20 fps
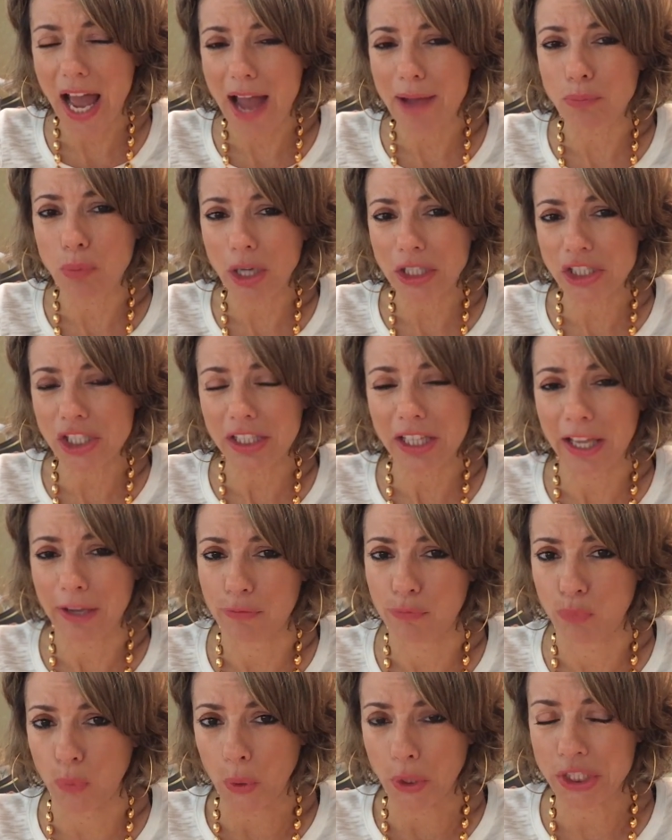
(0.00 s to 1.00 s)
I watch it like
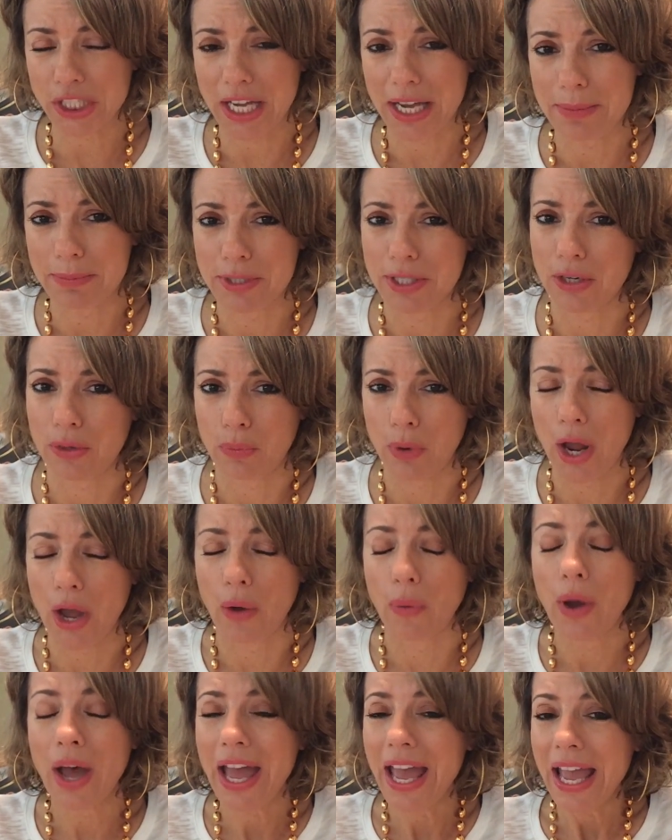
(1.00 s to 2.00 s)
4 times in a row.